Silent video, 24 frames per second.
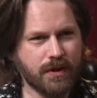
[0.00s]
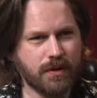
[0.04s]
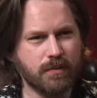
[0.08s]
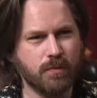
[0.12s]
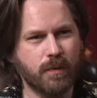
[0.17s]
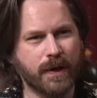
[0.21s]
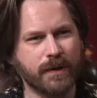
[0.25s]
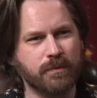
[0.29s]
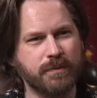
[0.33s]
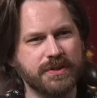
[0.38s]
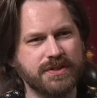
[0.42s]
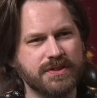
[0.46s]

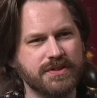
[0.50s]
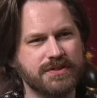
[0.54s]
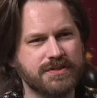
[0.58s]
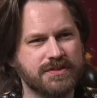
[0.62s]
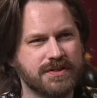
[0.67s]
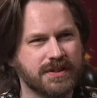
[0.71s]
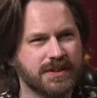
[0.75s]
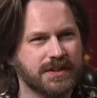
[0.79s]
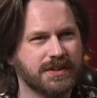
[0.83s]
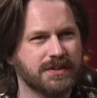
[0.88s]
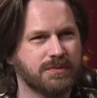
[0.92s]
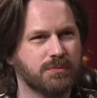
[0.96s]
Why don't we
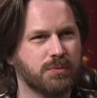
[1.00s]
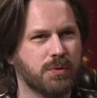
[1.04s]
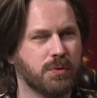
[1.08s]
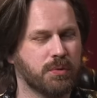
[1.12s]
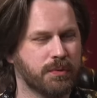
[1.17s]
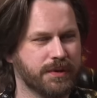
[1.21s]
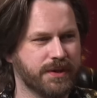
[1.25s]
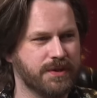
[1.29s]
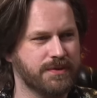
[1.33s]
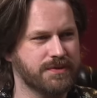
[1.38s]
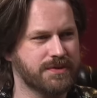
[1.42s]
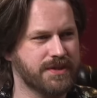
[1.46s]
just, uh, we'll
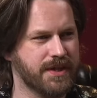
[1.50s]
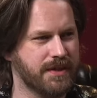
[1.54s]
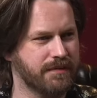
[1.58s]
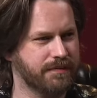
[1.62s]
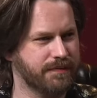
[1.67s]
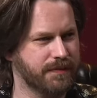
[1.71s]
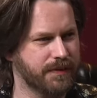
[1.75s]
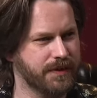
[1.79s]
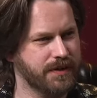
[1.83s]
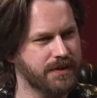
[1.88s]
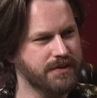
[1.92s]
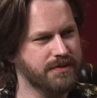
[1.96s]
reuse that
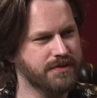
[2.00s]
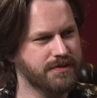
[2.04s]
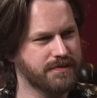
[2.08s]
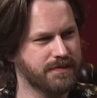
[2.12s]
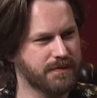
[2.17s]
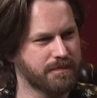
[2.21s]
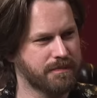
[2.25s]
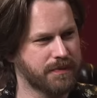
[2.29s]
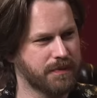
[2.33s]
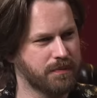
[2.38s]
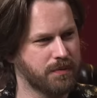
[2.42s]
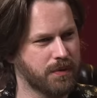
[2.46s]
footage
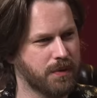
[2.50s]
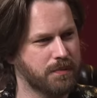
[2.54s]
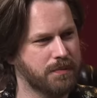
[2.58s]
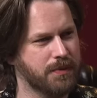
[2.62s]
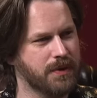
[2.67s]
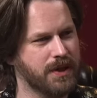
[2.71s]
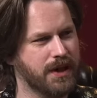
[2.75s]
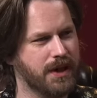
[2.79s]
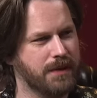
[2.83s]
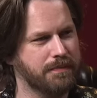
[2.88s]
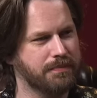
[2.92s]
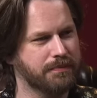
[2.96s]
from the
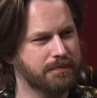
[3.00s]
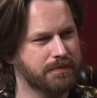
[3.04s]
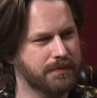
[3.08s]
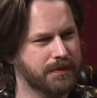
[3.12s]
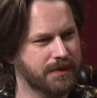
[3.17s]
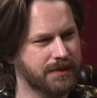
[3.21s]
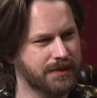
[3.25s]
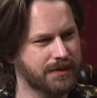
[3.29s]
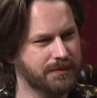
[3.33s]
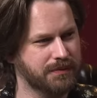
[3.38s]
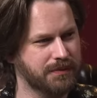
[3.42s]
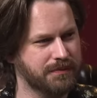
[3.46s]
RoboCop
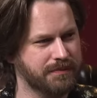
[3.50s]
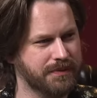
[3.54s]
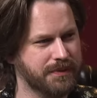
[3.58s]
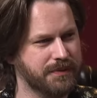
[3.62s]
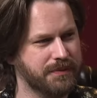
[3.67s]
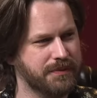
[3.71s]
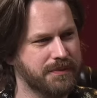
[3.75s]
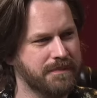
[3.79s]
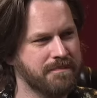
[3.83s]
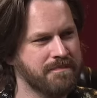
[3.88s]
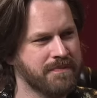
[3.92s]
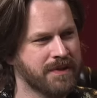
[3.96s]
uh,
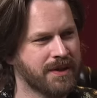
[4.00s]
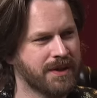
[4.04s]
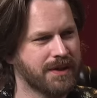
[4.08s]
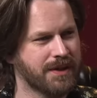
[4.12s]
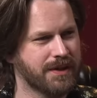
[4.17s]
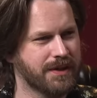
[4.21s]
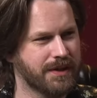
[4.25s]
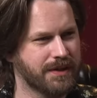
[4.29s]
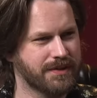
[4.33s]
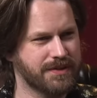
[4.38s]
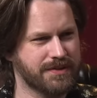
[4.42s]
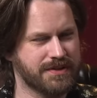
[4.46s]
review. Yeah.
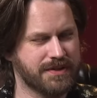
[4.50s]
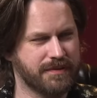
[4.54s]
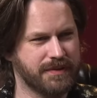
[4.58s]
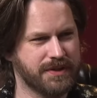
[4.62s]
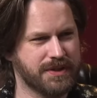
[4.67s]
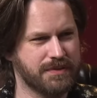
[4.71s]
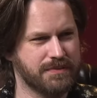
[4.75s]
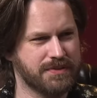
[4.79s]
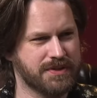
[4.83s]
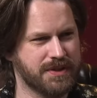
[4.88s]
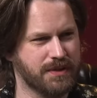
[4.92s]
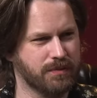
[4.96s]
And just every
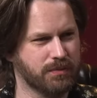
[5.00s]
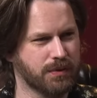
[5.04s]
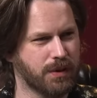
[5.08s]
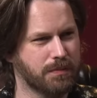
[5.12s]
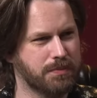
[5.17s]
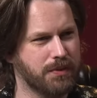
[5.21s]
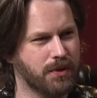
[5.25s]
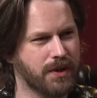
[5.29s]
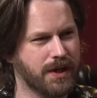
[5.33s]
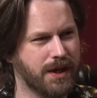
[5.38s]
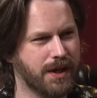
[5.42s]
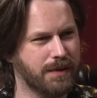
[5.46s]
time you say
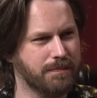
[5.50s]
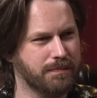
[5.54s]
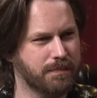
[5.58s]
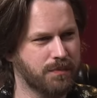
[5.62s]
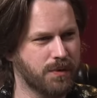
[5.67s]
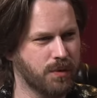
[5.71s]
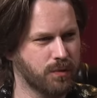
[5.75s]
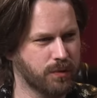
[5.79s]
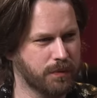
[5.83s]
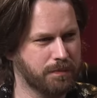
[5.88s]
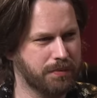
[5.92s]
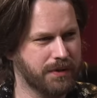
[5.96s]
RoboCop,
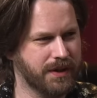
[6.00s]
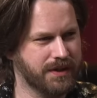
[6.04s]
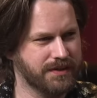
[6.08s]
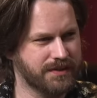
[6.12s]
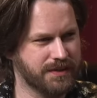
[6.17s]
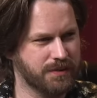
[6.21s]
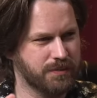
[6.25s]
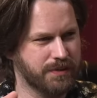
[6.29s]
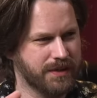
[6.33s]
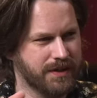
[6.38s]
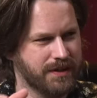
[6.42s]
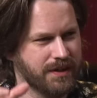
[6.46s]
we'll replace
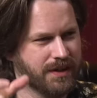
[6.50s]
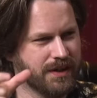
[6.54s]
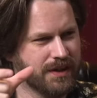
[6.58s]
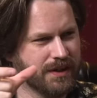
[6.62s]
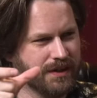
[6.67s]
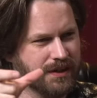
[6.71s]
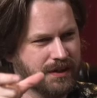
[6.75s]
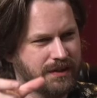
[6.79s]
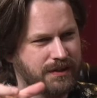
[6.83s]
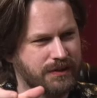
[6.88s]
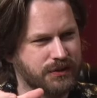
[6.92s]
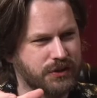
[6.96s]
it with
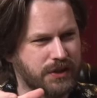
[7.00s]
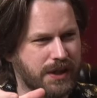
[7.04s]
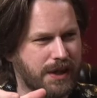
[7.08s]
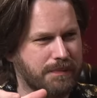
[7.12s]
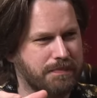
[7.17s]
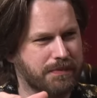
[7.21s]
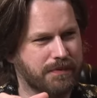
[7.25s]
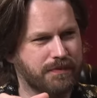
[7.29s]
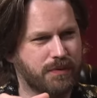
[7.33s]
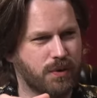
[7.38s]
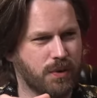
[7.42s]
Little Shop of